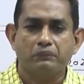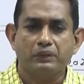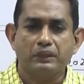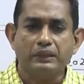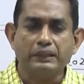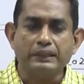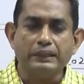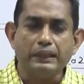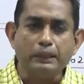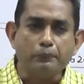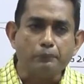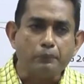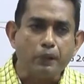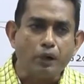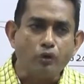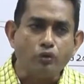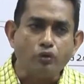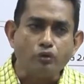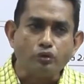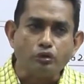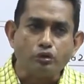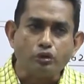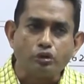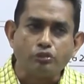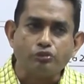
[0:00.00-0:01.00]
the
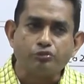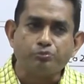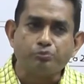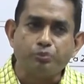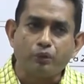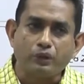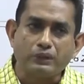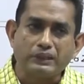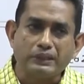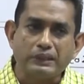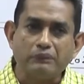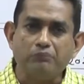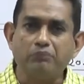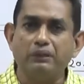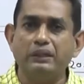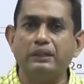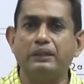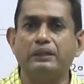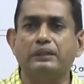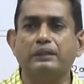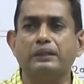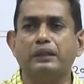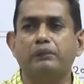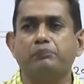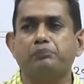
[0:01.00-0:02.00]
amount of
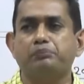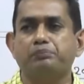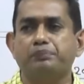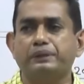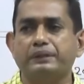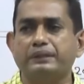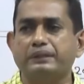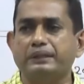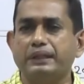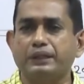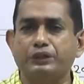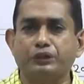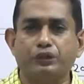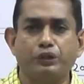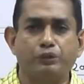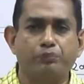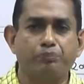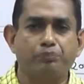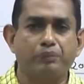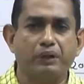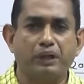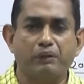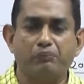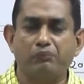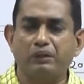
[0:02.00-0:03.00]
possible compensation
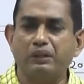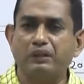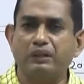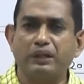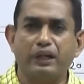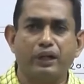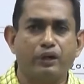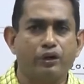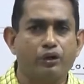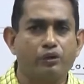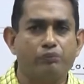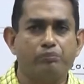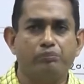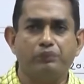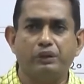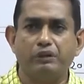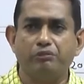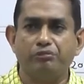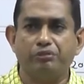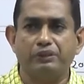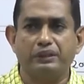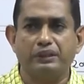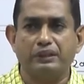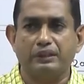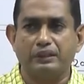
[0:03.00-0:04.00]
payment cannot be
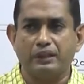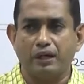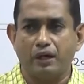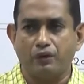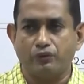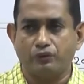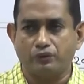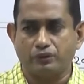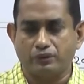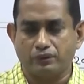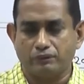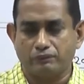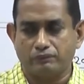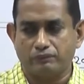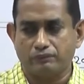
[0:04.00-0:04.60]
figured out.